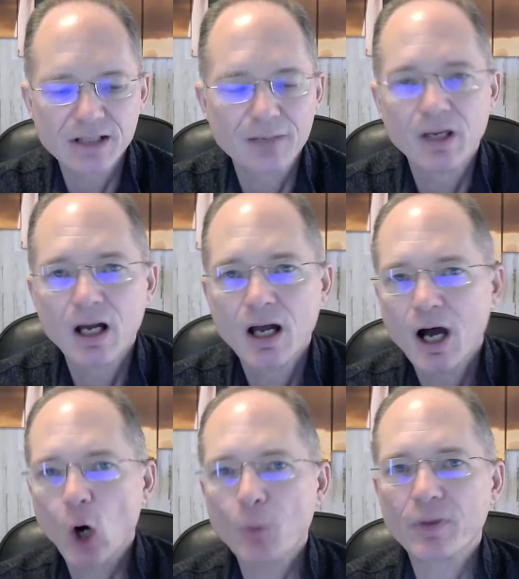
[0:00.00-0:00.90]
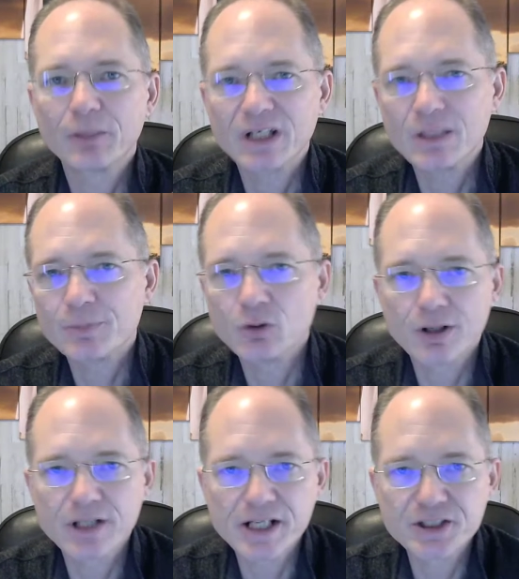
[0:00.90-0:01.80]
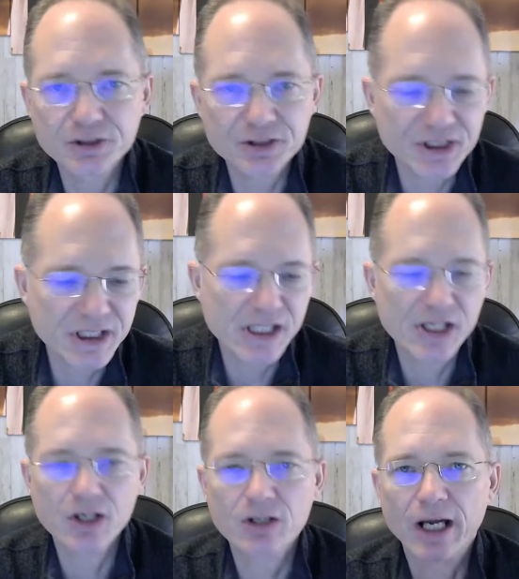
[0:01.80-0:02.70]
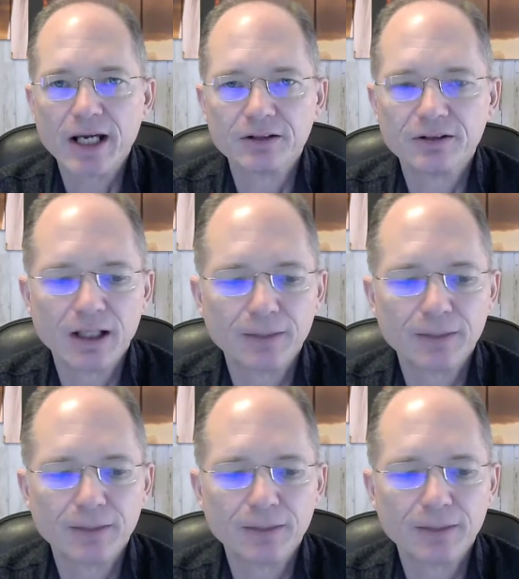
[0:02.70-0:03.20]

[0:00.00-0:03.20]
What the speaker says: I'm hoping I'm keeping you on the edge of your seat here and